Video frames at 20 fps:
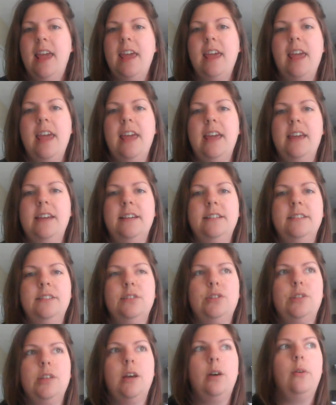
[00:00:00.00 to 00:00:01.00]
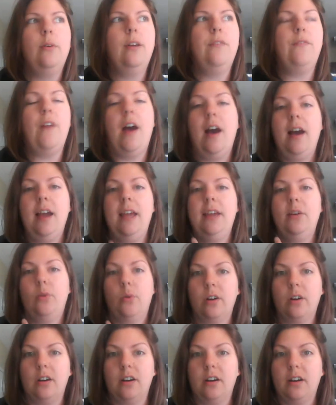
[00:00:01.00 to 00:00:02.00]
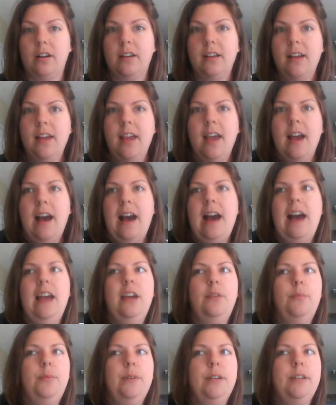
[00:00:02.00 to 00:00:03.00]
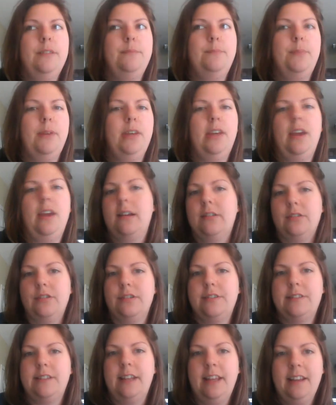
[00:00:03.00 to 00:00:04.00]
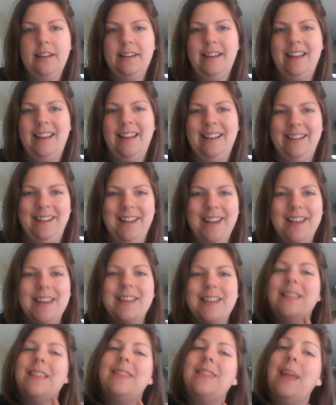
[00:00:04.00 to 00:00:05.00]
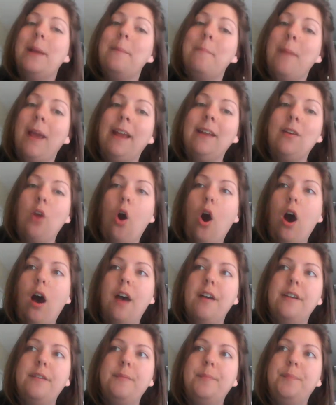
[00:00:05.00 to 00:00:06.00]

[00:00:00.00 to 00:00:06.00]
and so if I ordered, I would be understanding that they may not